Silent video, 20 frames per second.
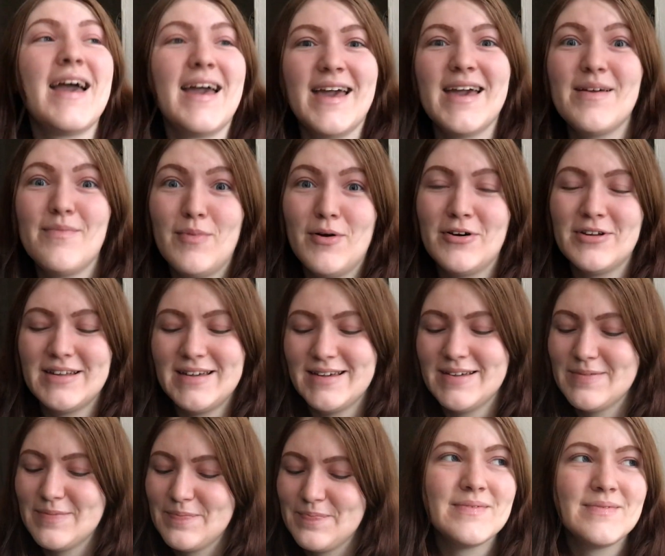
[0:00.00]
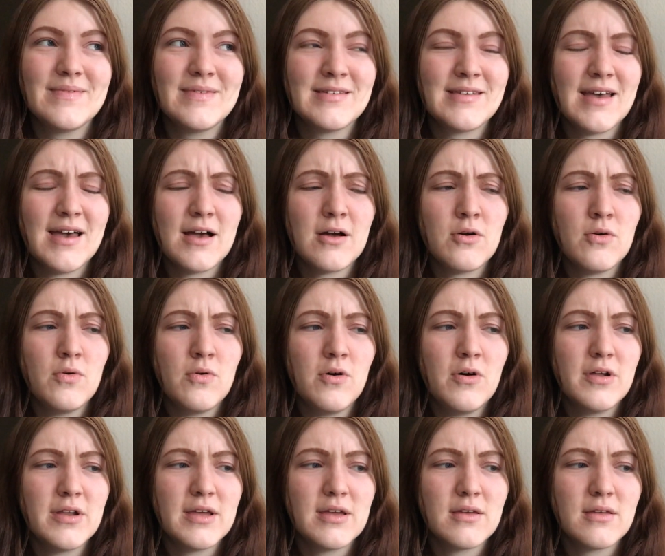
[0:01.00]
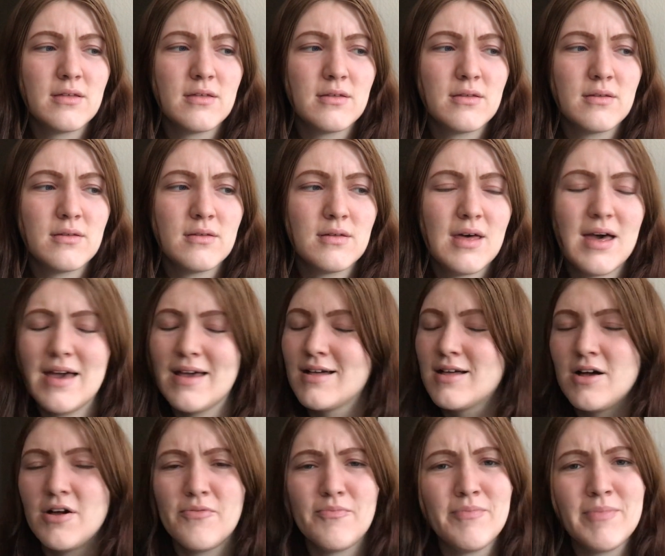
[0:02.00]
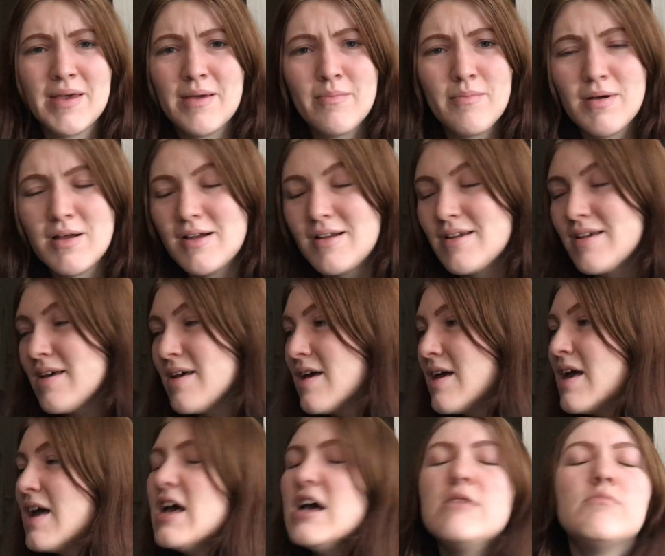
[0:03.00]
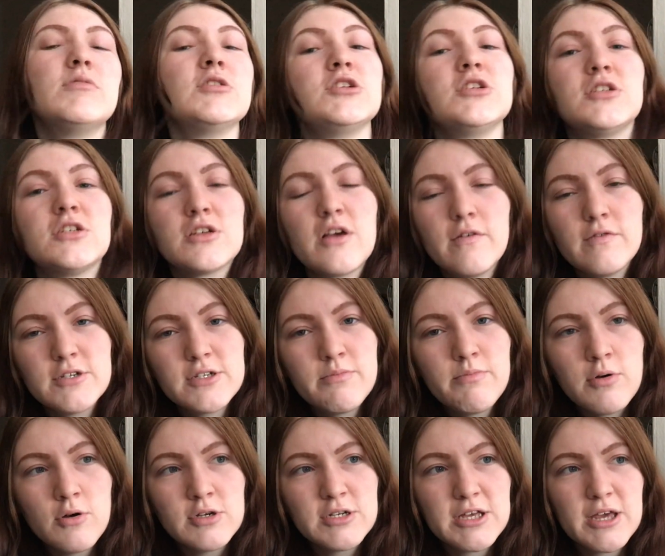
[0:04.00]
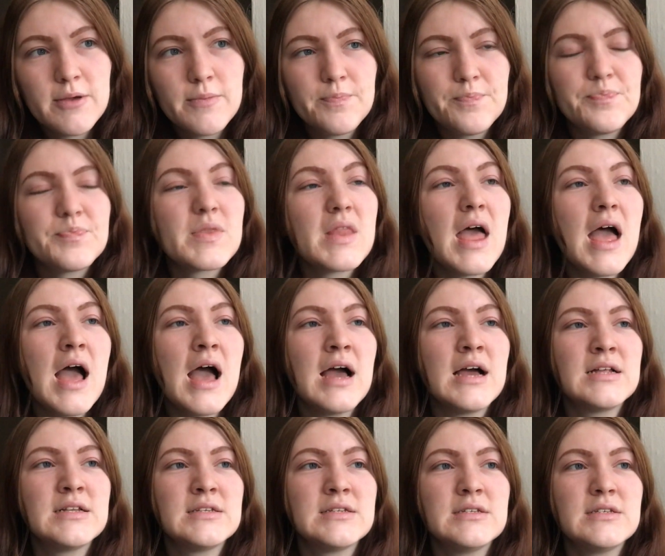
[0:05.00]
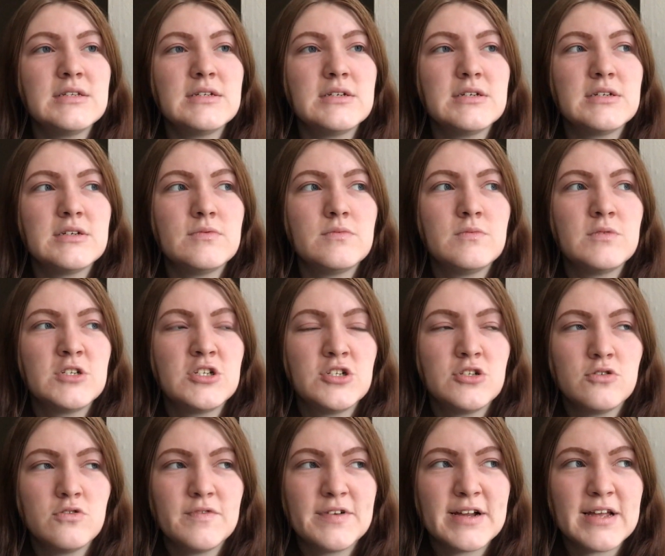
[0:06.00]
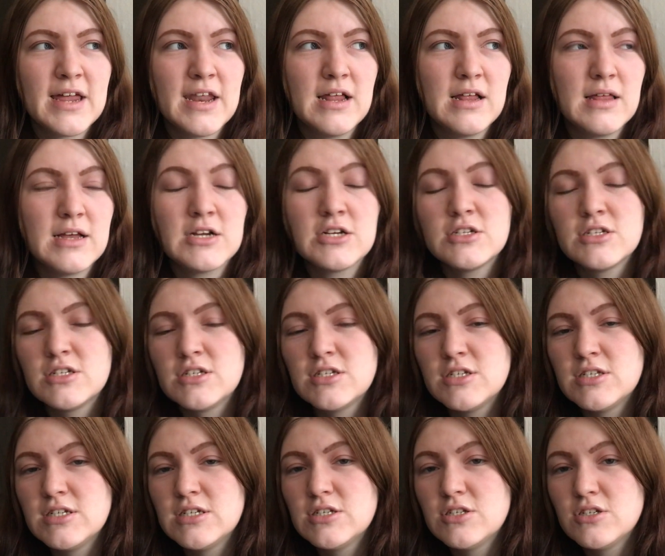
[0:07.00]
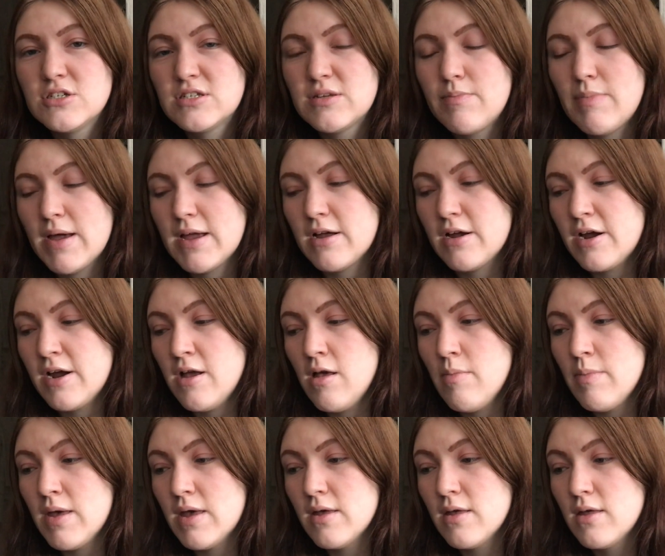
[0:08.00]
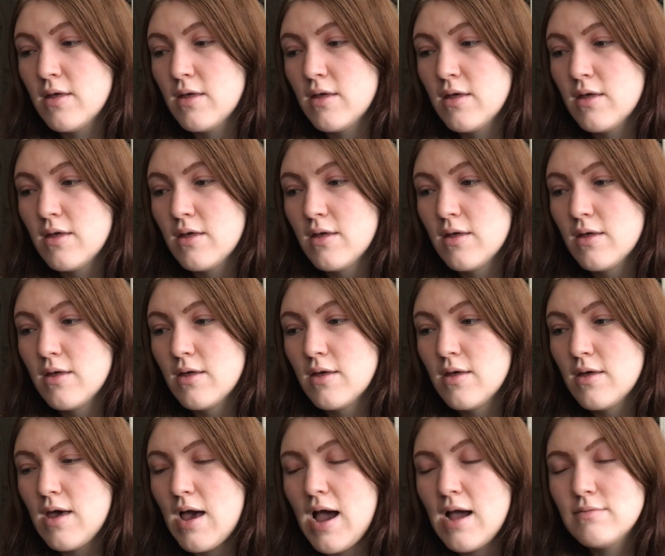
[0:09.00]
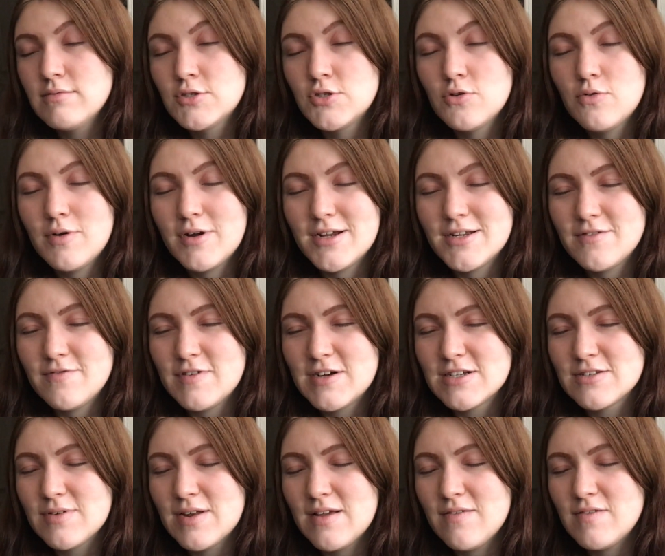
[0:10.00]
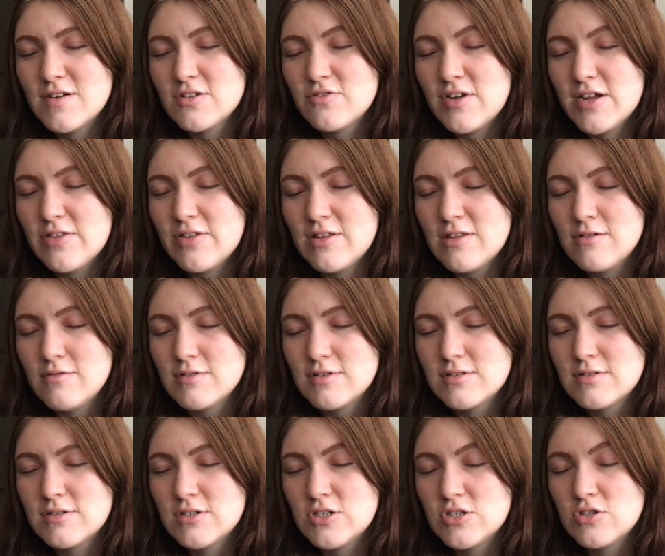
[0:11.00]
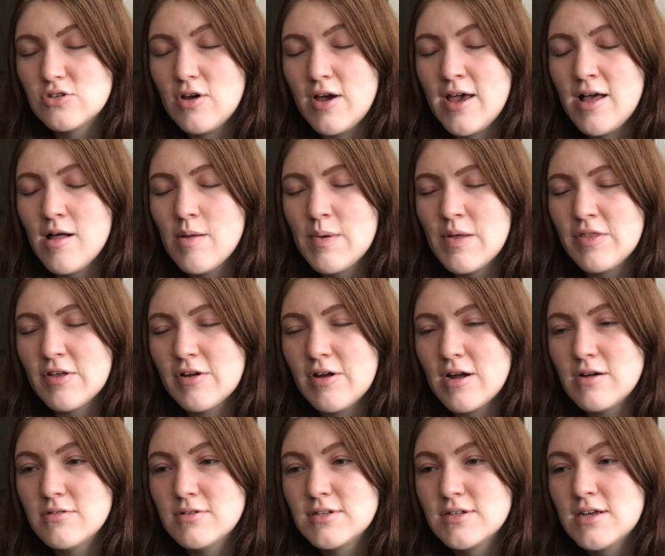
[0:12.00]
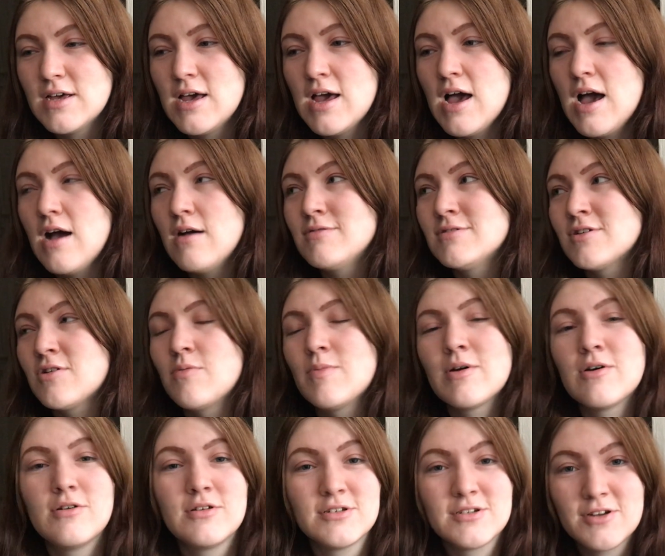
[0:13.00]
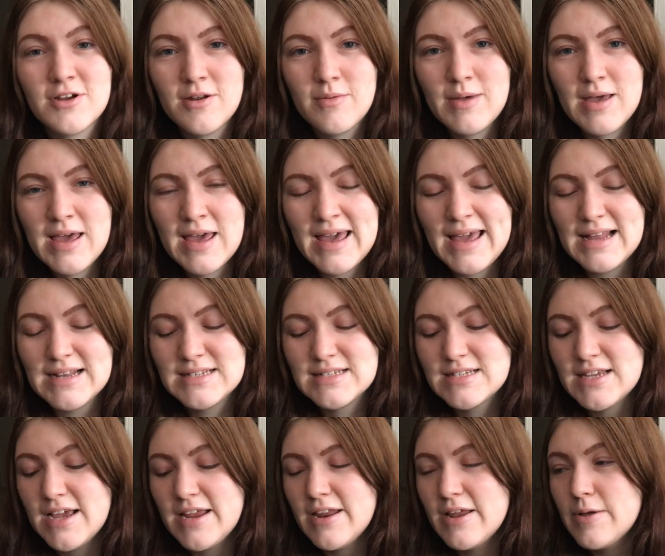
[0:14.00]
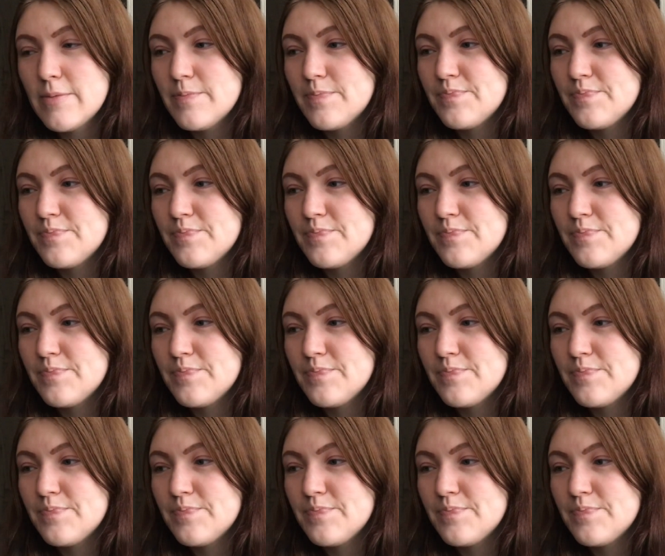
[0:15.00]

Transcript: A body. Is it a quarry? I can't remember. But she discovers a body. And when she's over, kind of like, because she sees just a biker helmet. I was so worried at first when I first read that she saw a helmet on the ground. I was like, oh my god, is there going to be a head inside it?